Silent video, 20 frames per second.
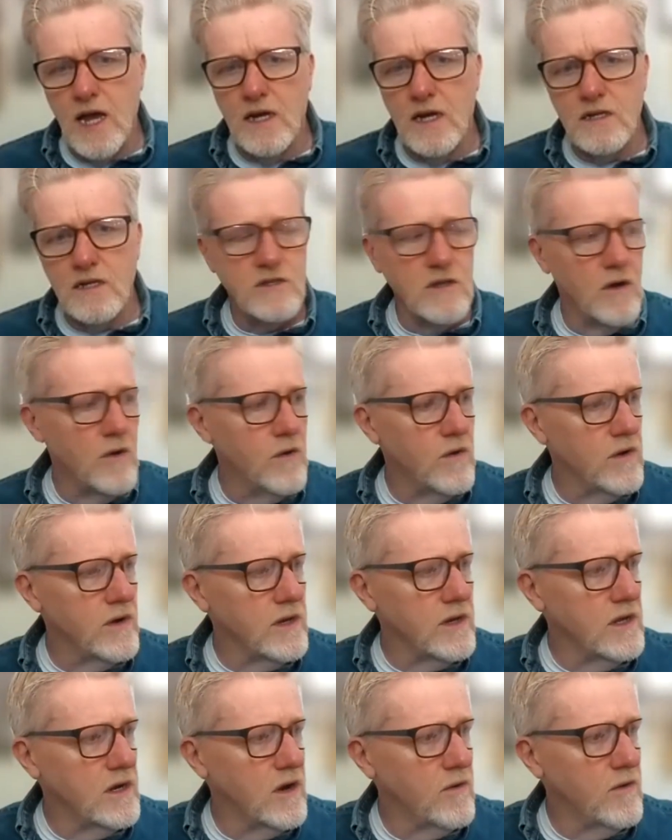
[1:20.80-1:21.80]
So, you
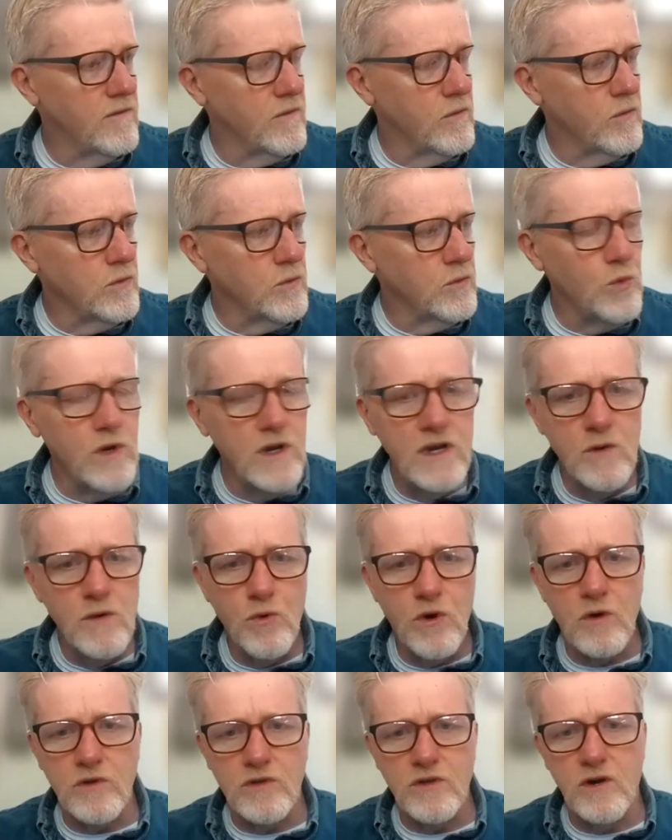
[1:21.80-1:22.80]
know, when we
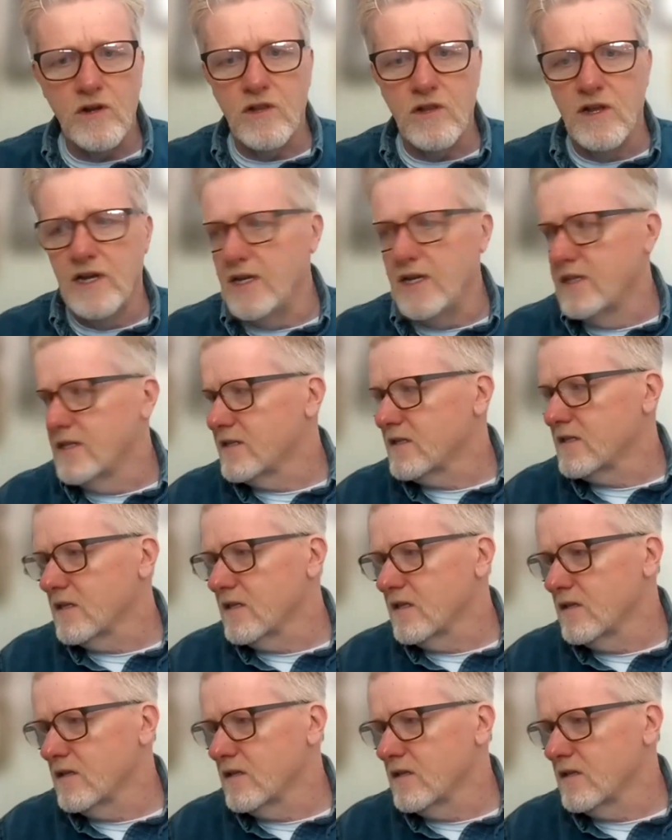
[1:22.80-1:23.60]
work with our clients,